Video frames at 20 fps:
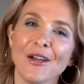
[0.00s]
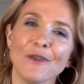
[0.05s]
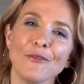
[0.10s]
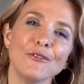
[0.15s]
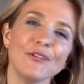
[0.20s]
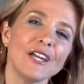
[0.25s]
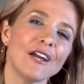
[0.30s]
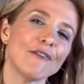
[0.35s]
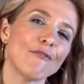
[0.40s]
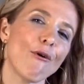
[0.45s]

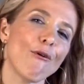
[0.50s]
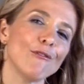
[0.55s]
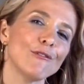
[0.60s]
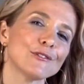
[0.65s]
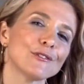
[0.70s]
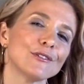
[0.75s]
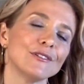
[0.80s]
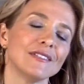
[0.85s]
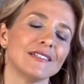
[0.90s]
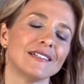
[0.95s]
We have
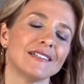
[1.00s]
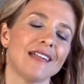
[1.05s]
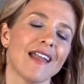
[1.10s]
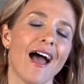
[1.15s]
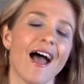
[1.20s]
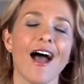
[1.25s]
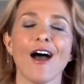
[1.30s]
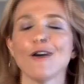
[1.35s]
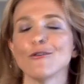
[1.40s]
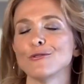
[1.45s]
also learned
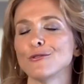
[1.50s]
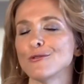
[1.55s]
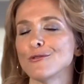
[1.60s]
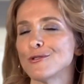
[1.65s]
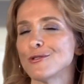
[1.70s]
how to